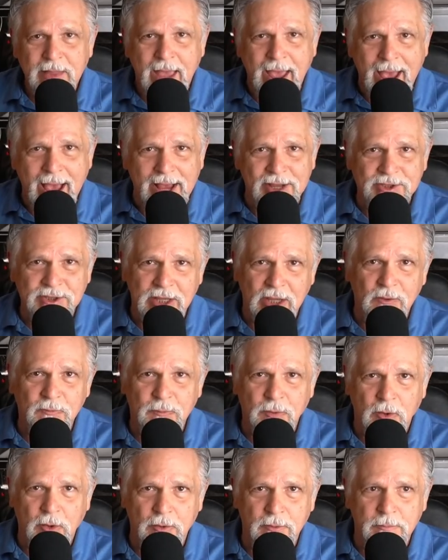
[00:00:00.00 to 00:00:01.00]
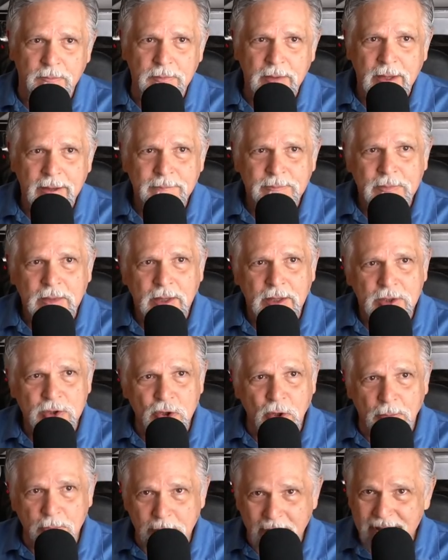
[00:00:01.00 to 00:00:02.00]
asking for
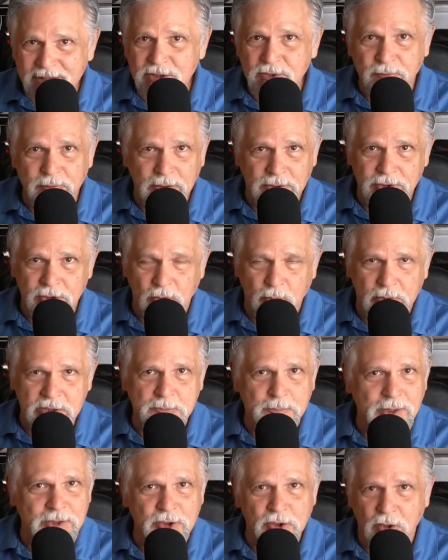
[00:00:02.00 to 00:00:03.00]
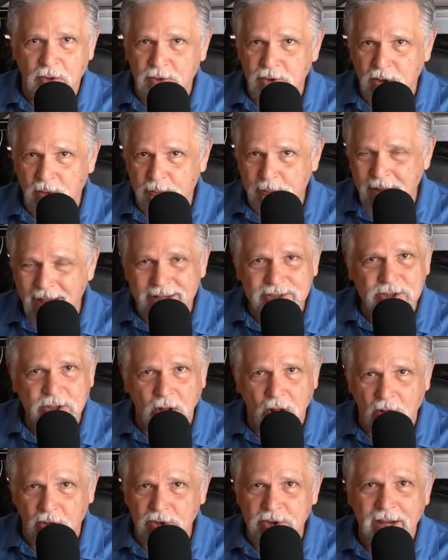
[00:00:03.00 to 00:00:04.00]
your best filter. What's been your your best
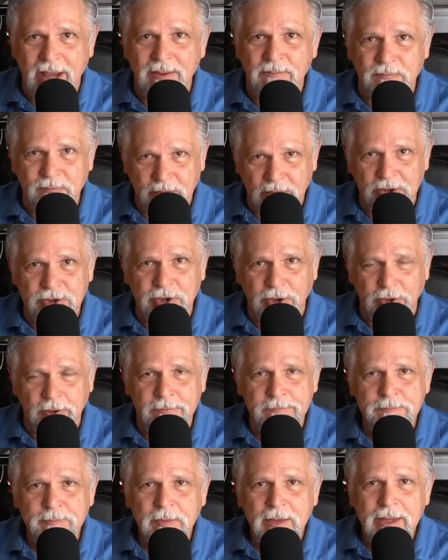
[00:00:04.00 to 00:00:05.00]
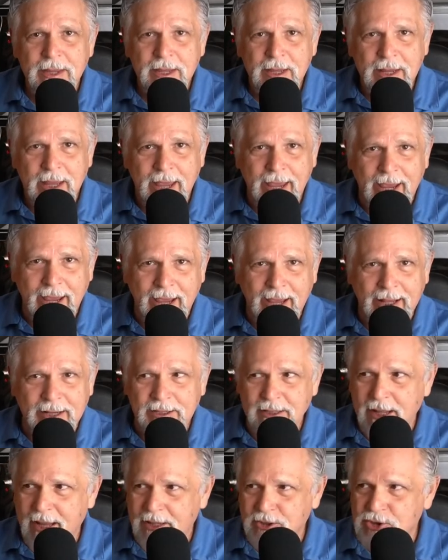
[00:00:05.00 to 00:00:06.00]
all-time filter?
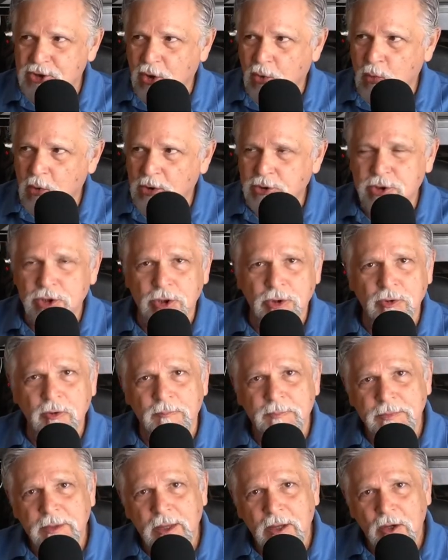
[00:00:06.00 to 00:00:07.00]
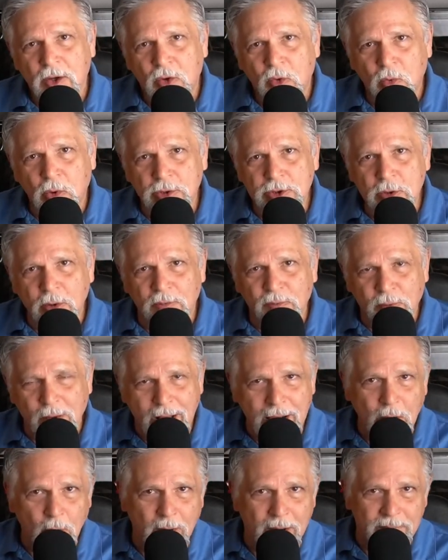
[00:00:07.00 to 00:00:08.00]
And and so we'll do we'll do a
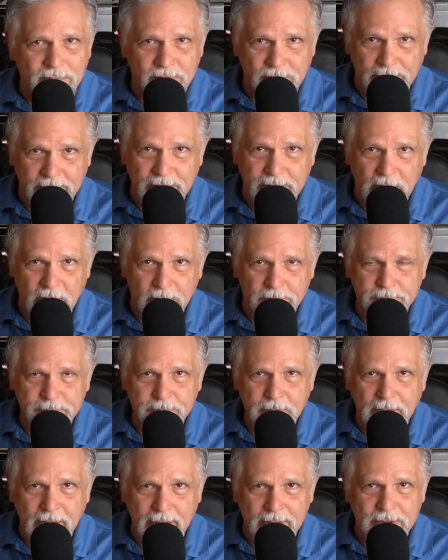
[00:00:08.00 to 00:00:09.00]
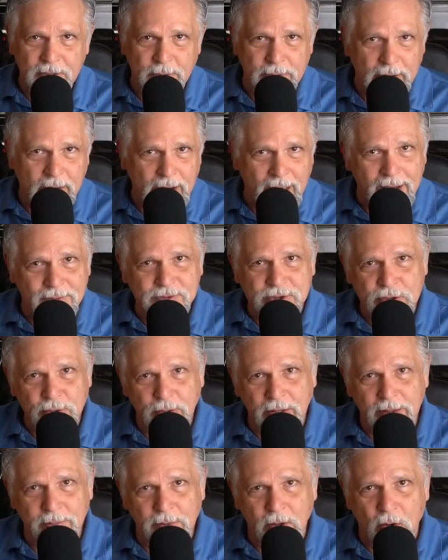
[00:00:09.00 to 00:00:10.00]
follow-up video either in a live
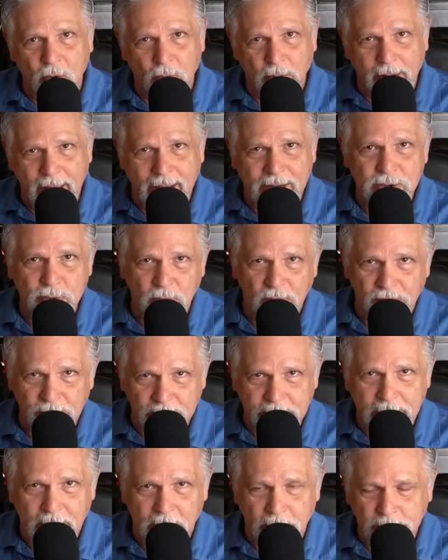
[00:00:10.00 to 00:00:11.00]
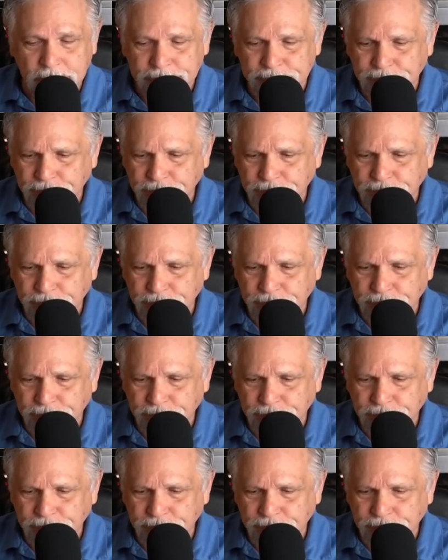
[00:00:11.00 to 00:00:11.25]
stream or an actual video